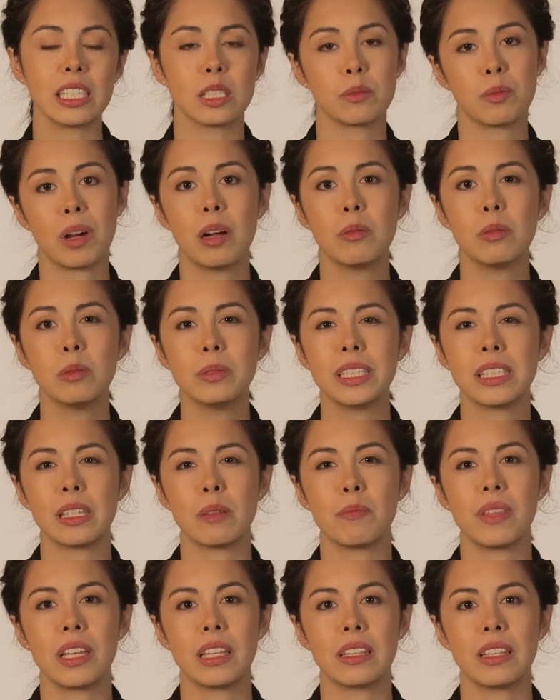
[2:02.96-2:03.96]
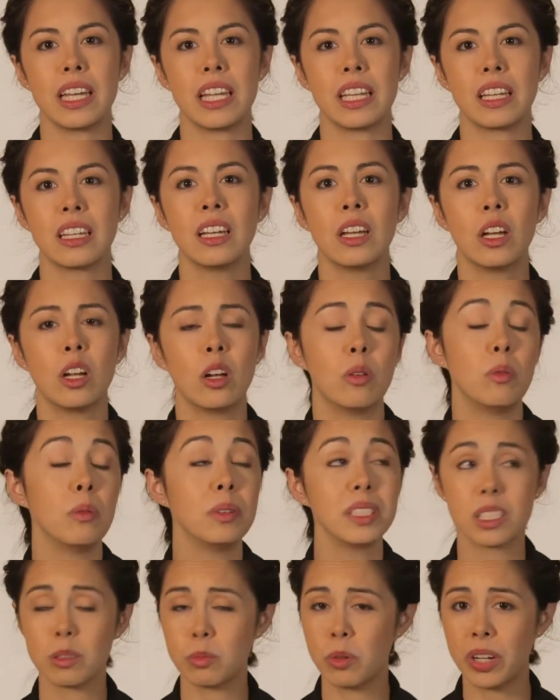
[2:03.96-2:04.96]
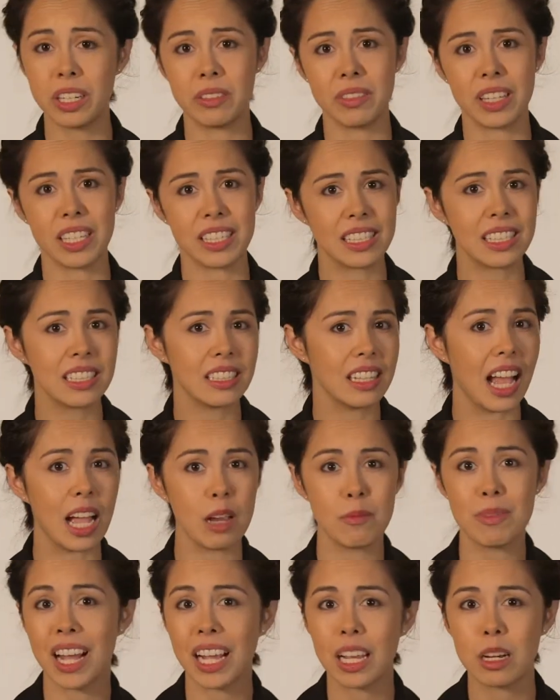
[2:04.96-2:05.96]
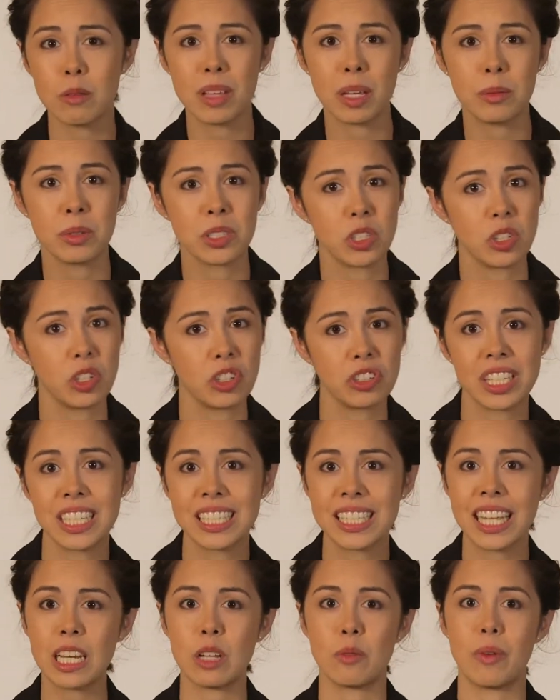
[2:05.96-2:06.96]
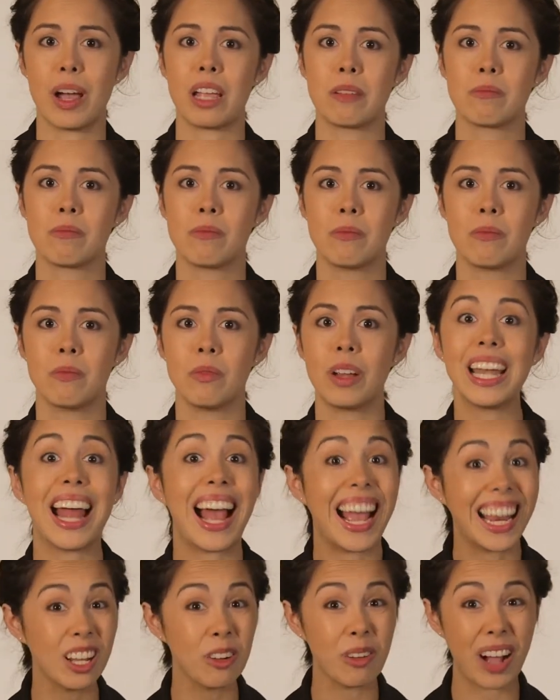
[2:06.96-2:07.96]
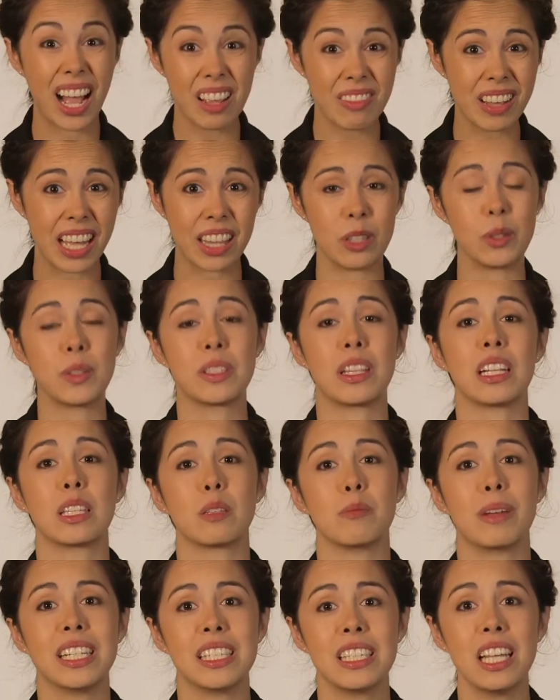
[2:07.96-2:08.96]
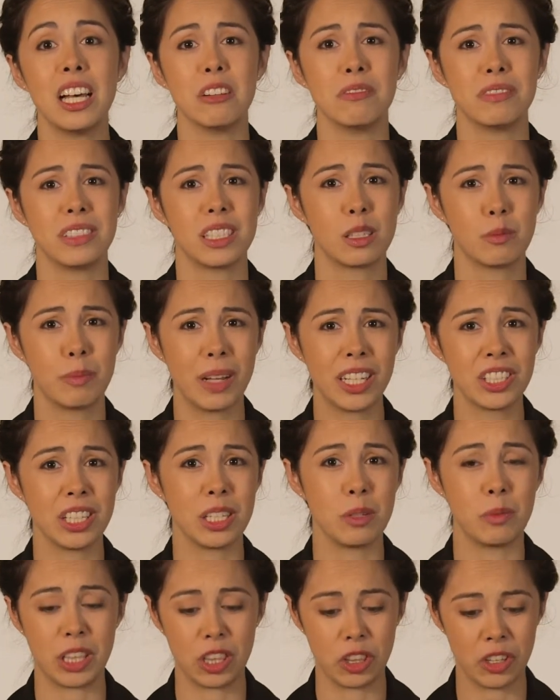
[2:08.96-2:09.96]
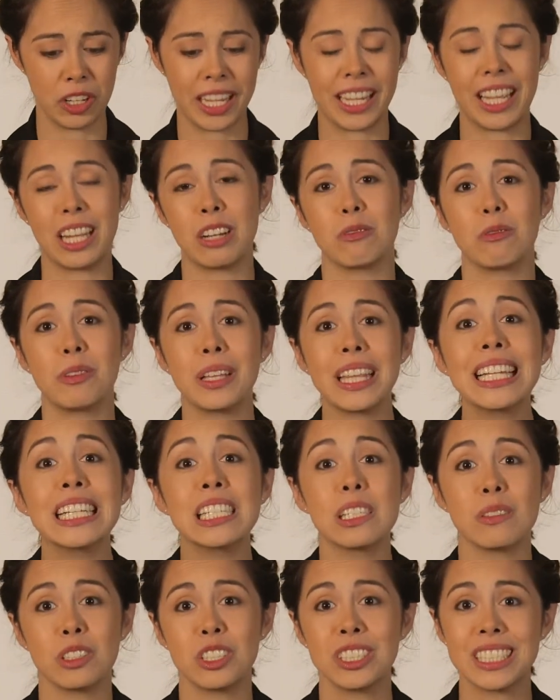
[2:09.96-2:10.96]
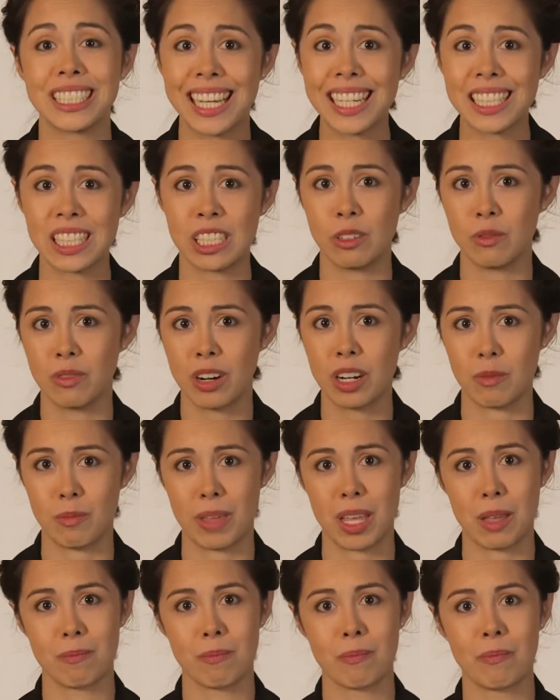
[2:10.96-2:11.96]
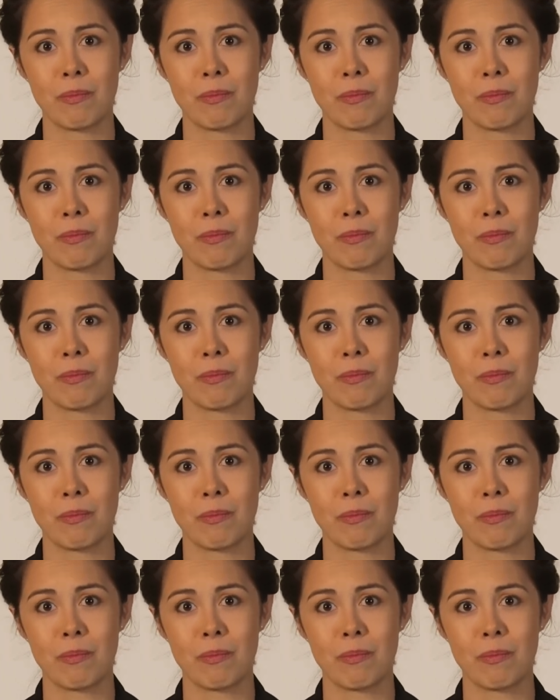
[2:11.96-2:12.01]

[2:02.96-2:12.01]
is probably something like, what's the point of this? I'm not going to be able to learn this anyway. Right? I know I've had those thoughts myself, especially when looking at a really difficult test in front of me.